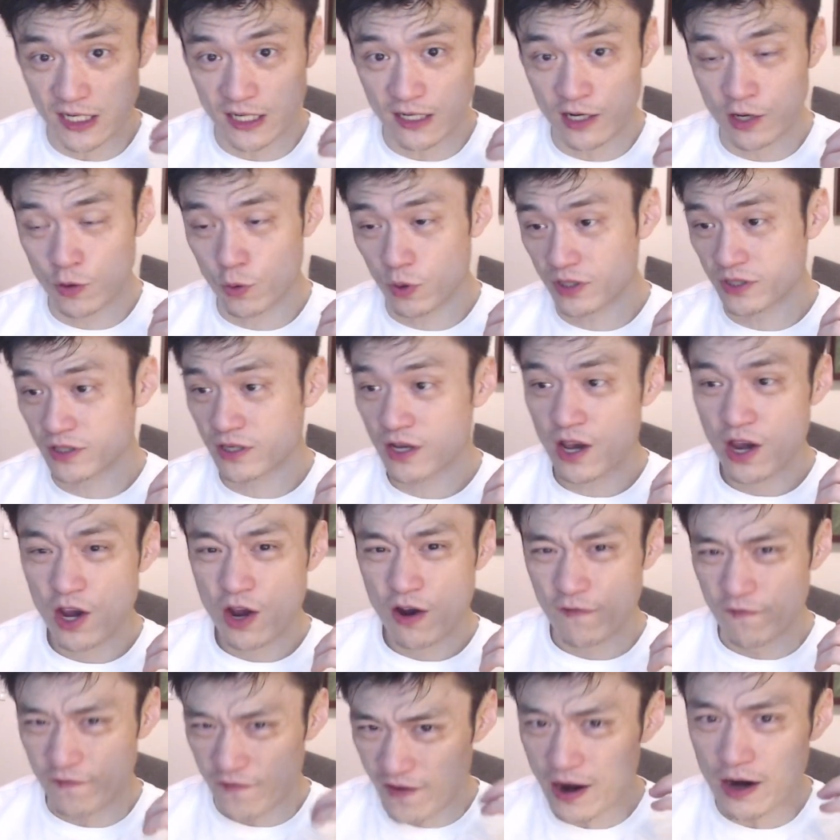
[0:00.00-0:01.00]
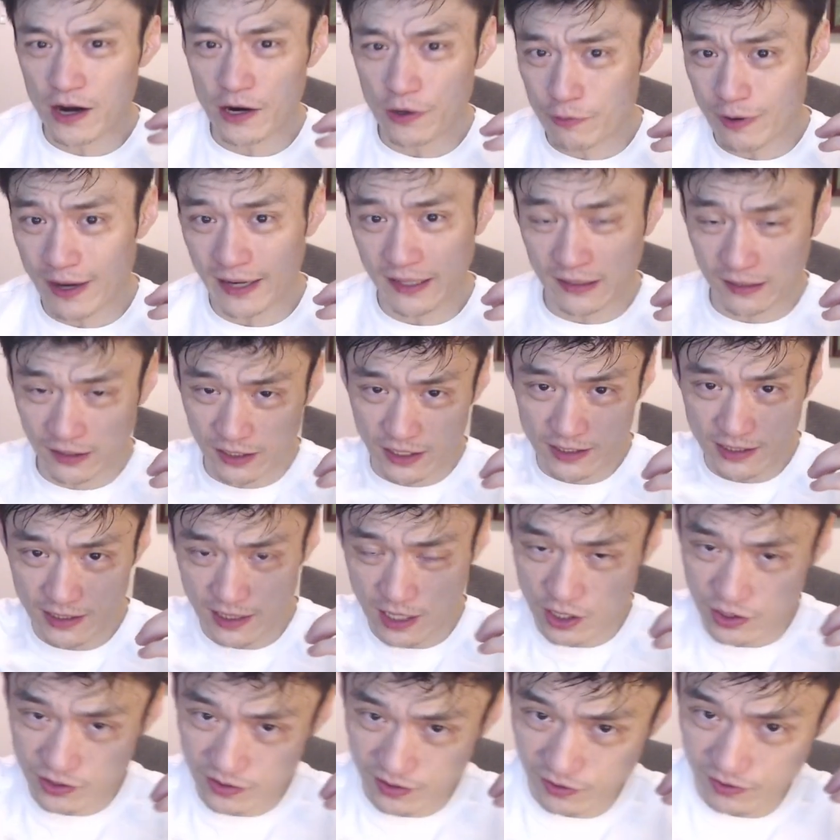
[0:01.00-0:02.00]
He was very reckless.
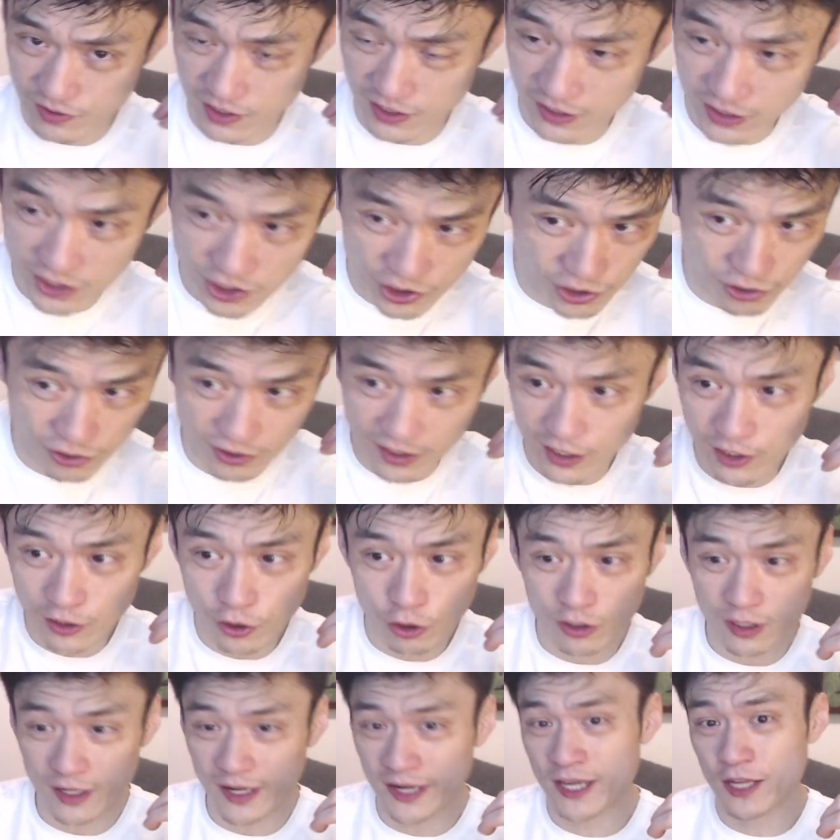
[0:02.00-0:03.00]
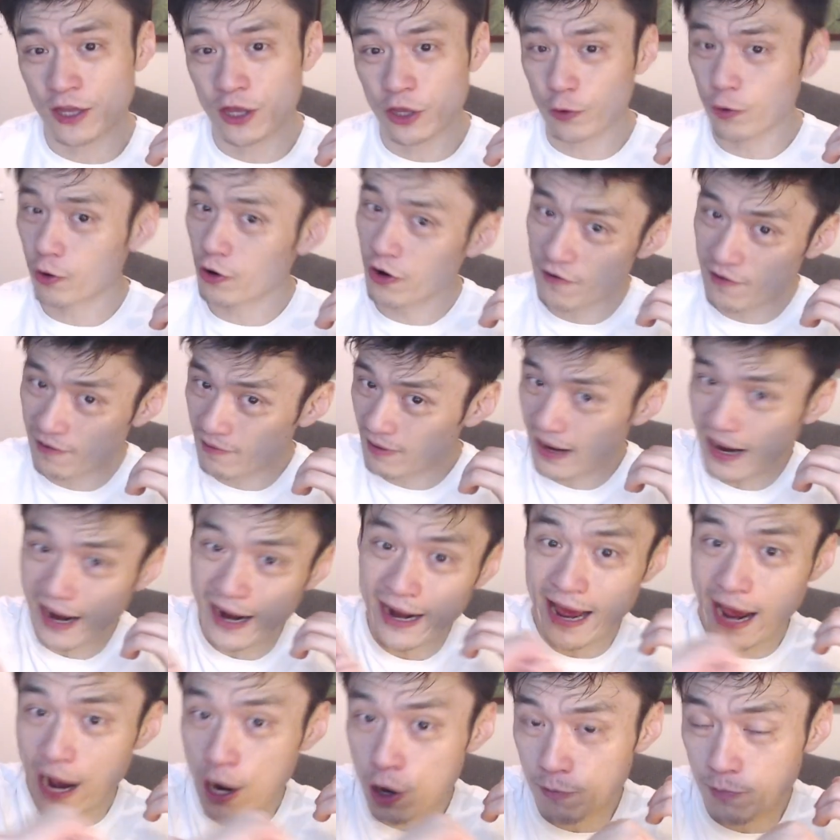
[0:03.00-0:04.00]
Literally looked like he threw an
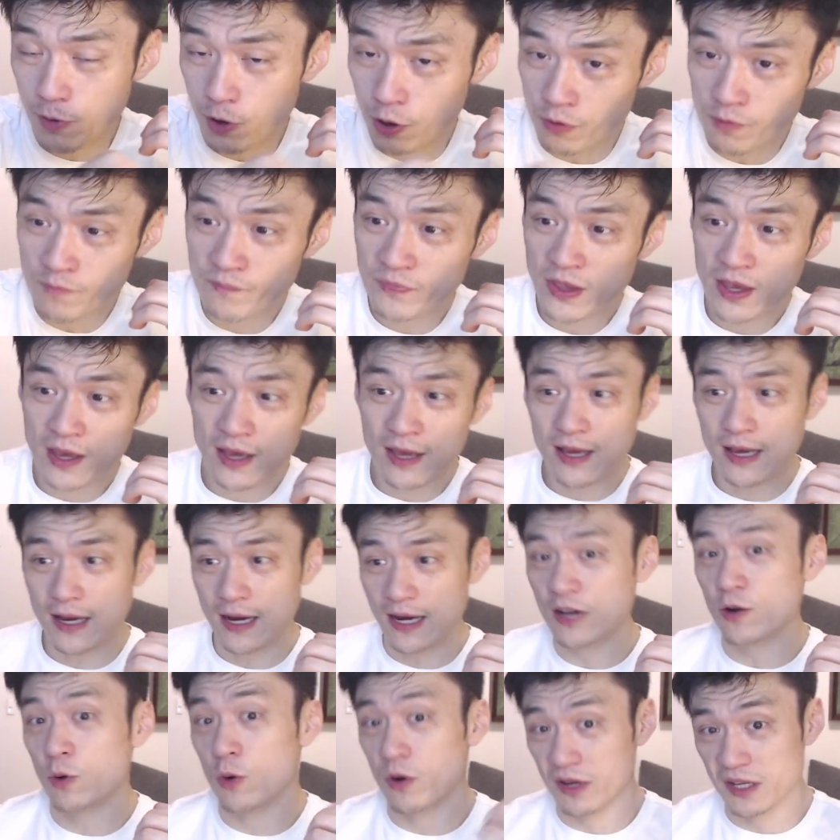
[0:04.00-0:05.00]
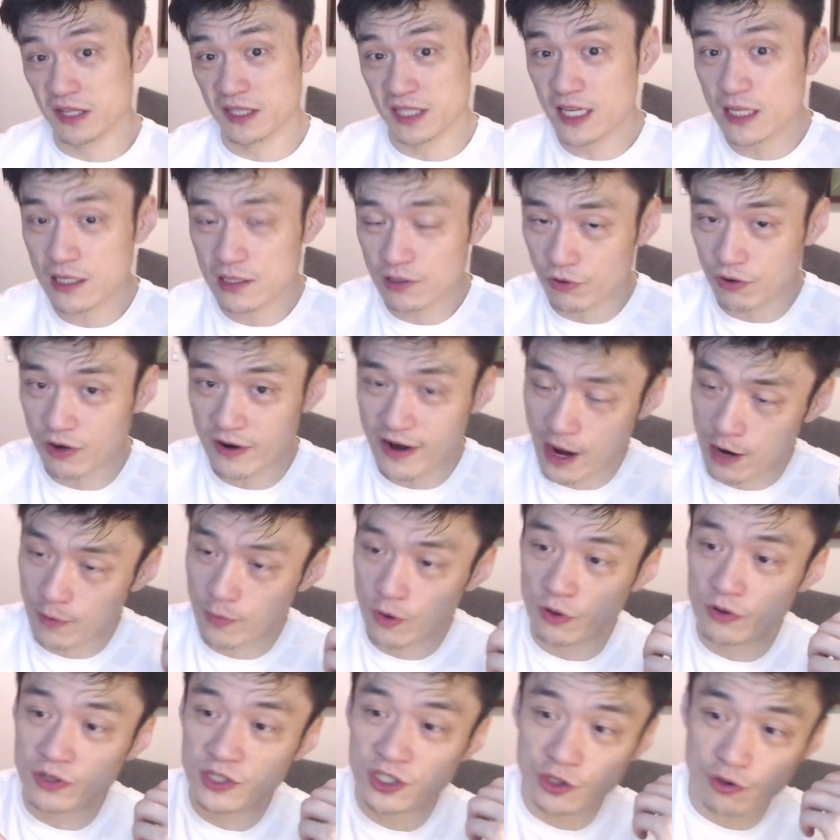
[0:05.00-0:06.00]
elbow. Well, he did throw an
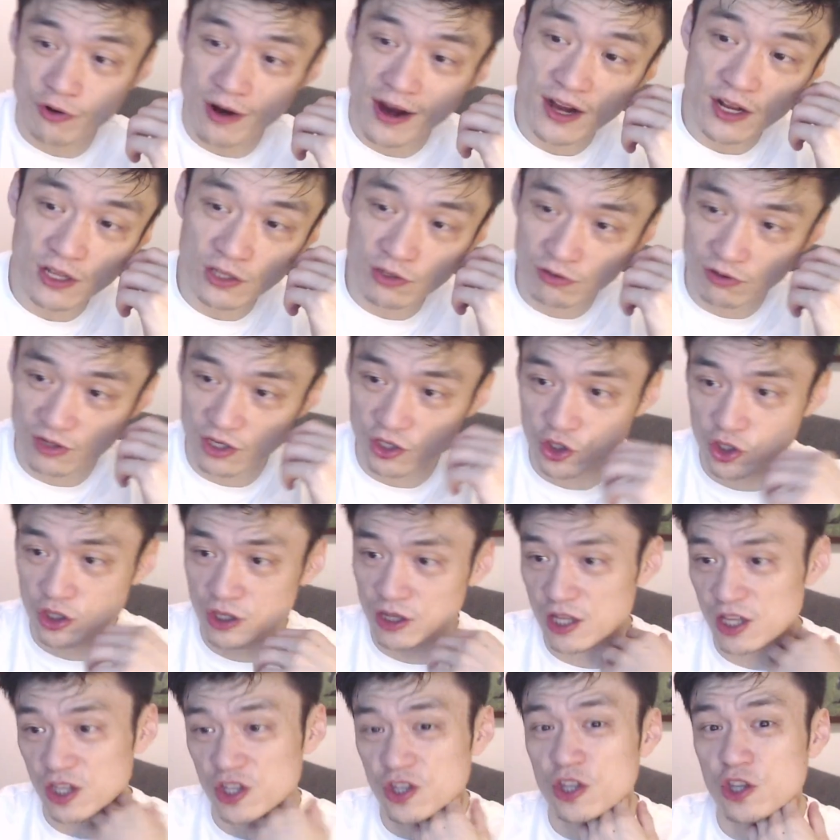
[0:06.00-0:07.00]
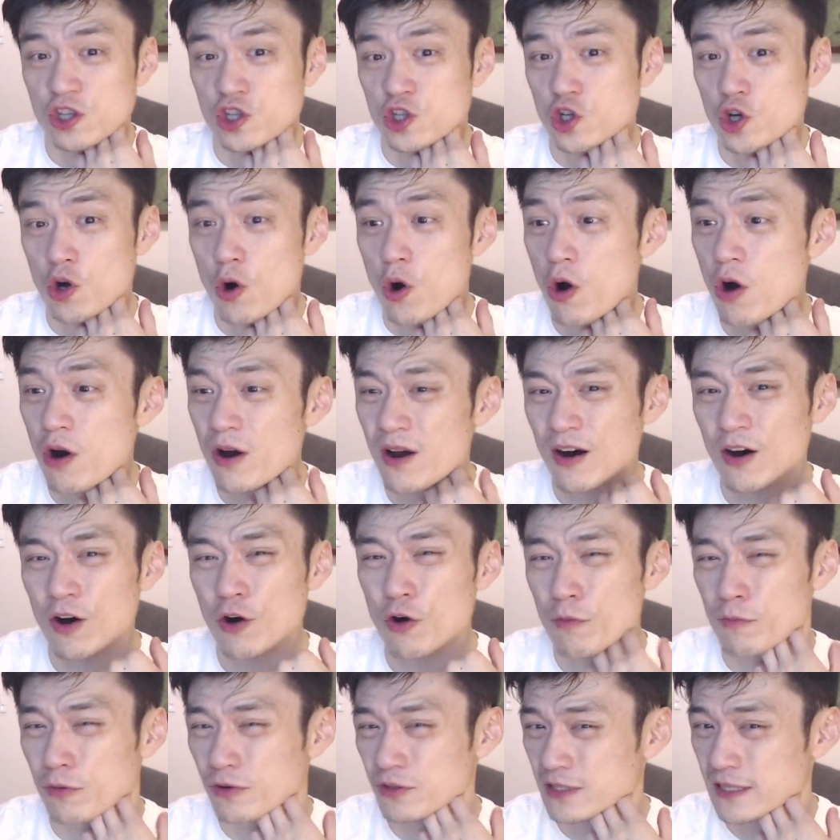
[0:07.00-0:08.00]
elbow straight into the jaw,
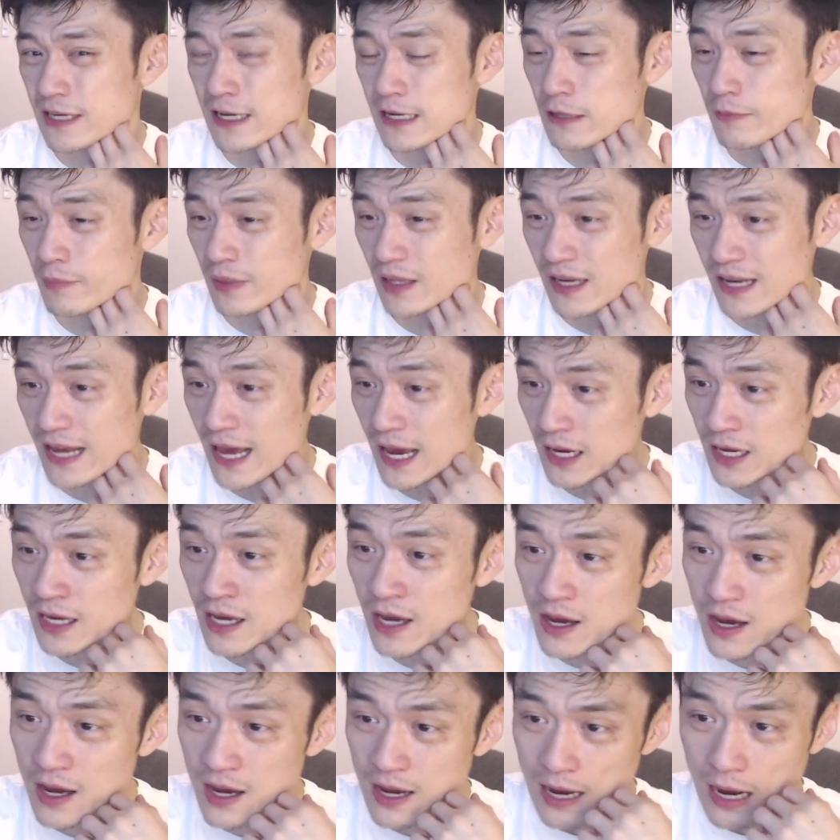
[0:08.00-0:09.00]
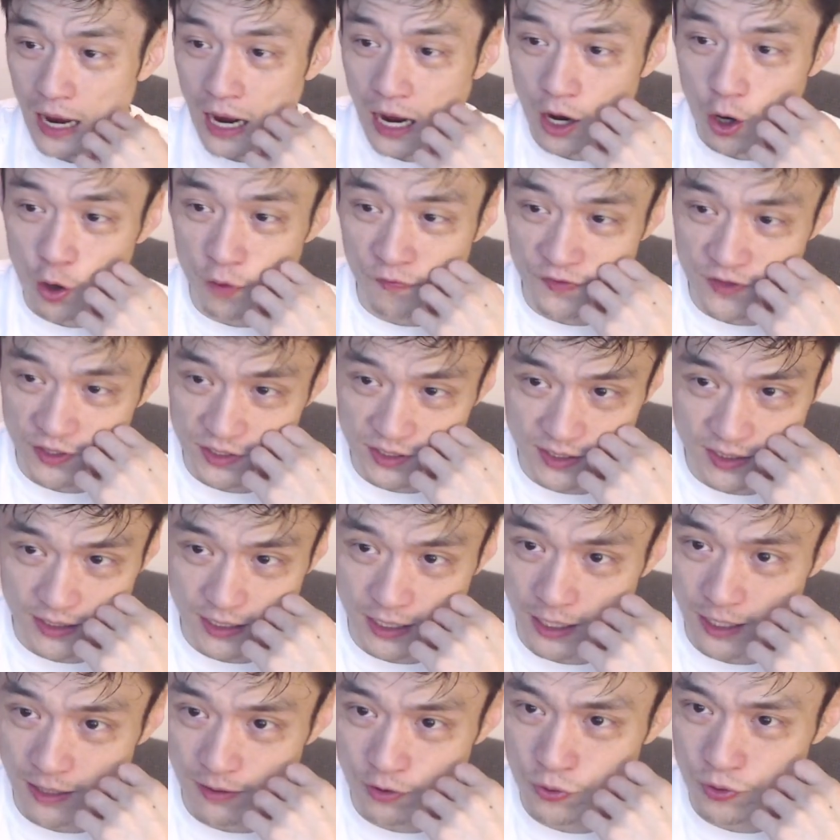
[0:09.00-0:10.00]
almost hit him in the neck on this.
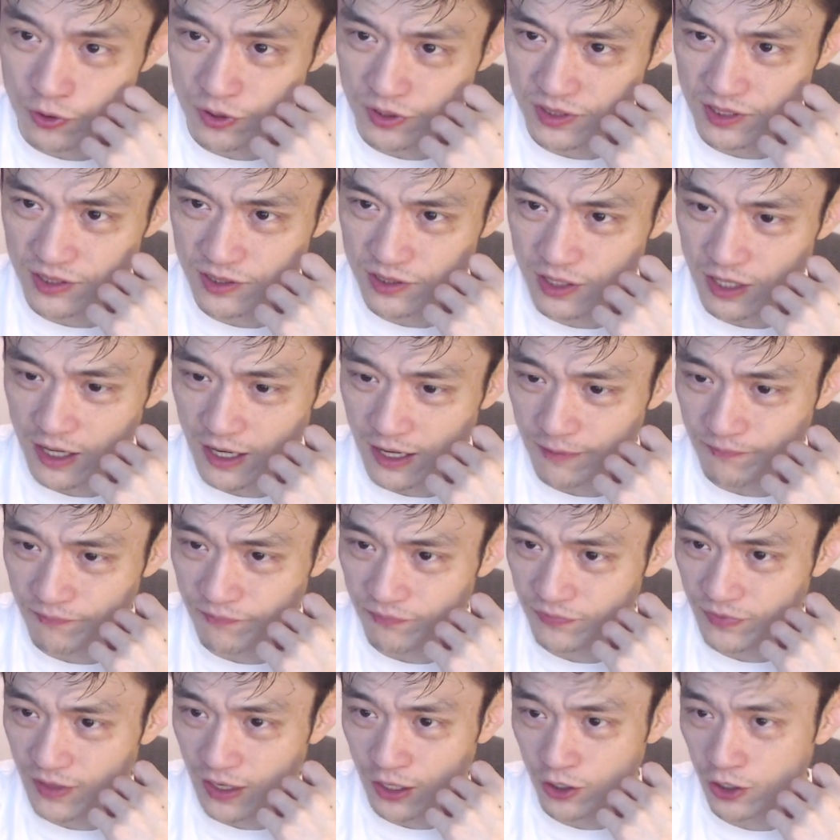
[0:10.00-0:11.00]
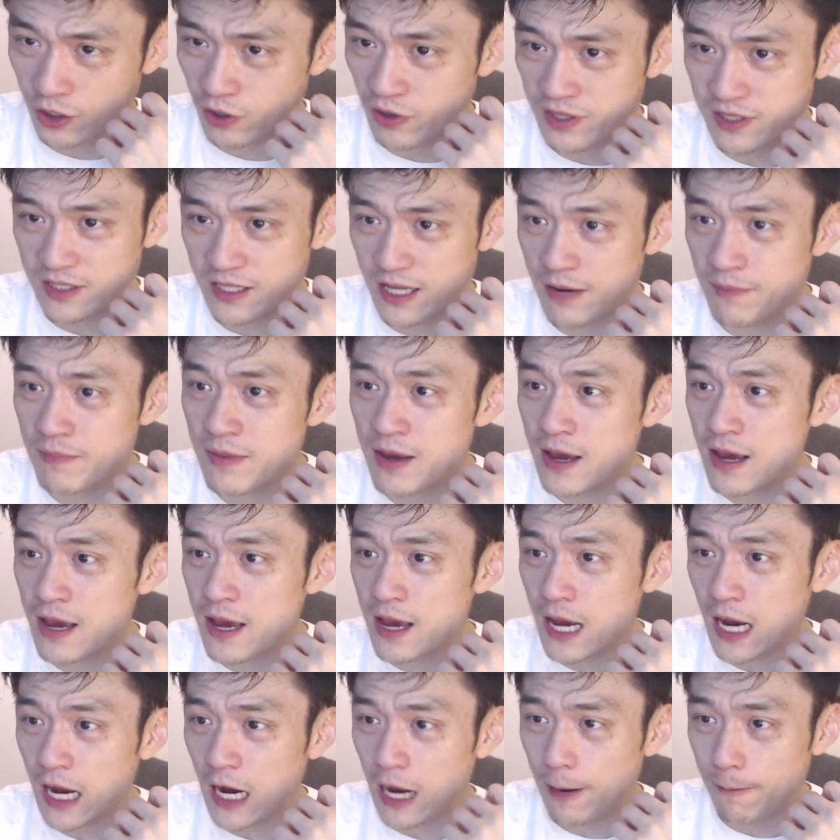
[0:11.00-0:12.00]
Who was this guy? I don't know his name.
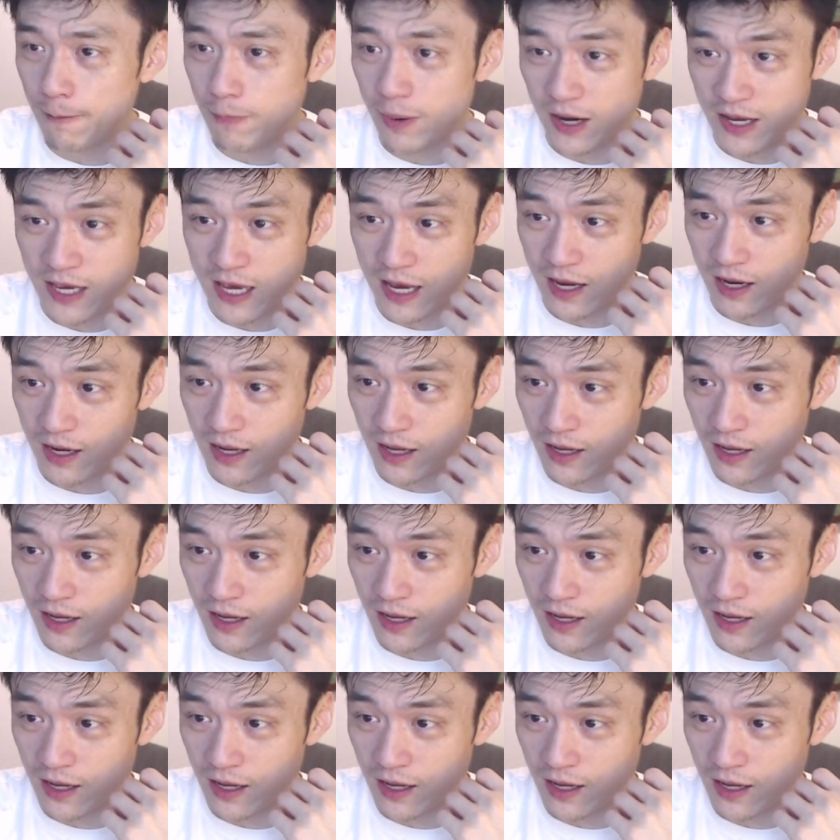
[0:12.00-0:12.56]
But yeah,